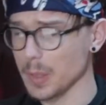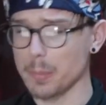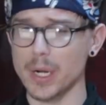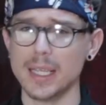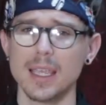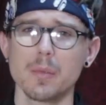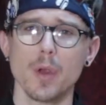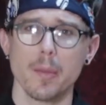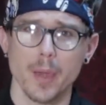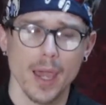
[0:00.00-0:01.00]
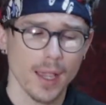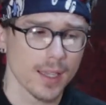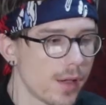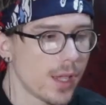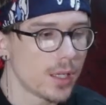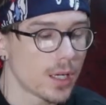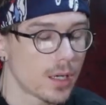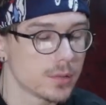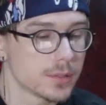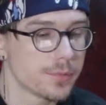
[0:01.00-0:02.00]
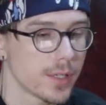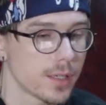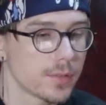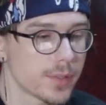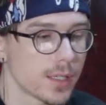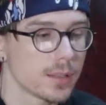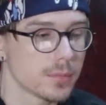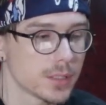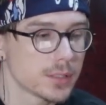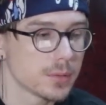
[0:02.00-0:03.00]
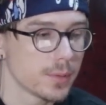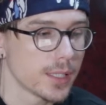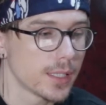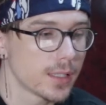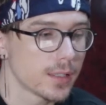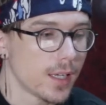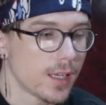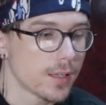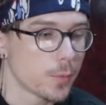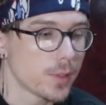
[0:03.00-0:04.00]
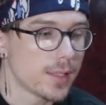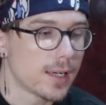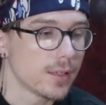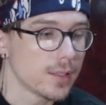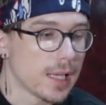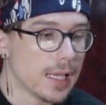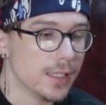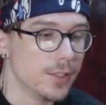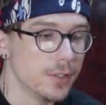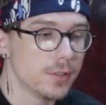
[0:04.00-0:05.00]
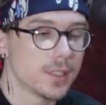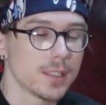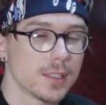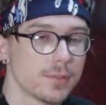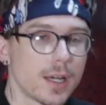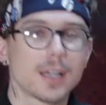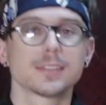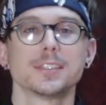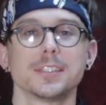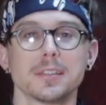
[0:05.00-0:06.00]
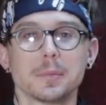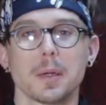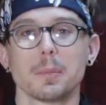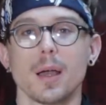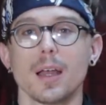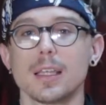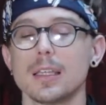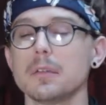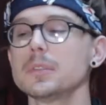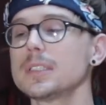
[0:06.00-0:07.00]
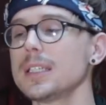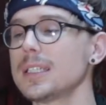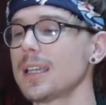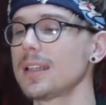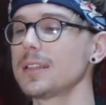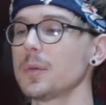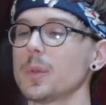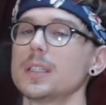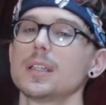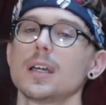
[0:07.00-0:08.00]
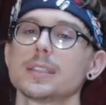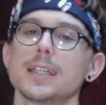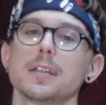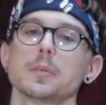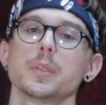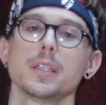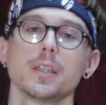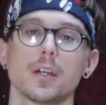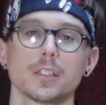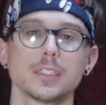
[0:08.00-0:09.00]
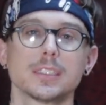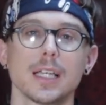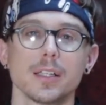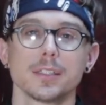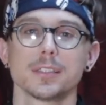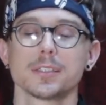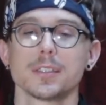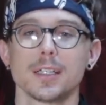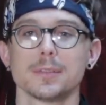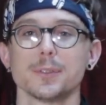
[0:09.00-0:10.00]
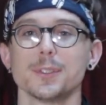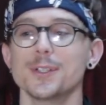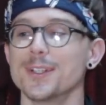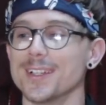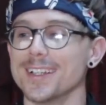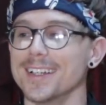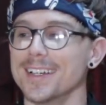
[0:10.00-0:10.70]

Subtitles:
But I came right back, and I was very, very much awake and without a unit of oxygen in my body. It was like getting the wind knocked out of me on a cellular level.